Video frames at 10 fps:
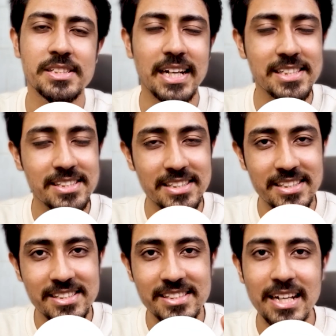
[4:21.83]
that's
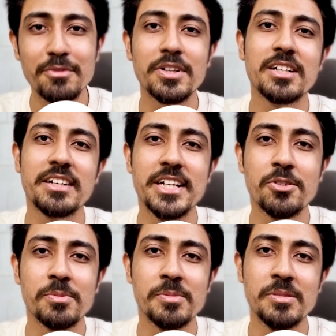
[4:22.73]
itself a great
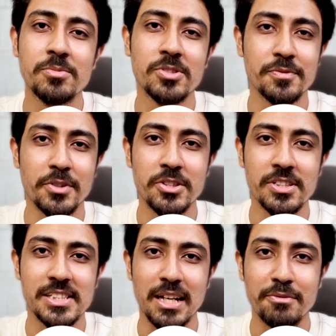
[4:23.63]
dopamine boost for
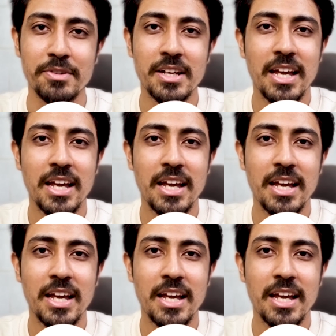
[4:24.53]
yourself.